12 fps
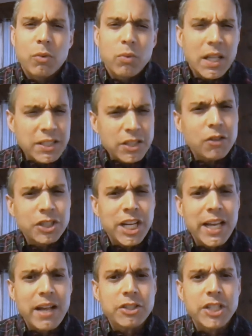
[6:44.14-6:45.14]
let's go
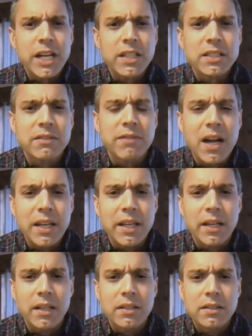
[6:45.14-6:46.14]
check out Czechoslovakia,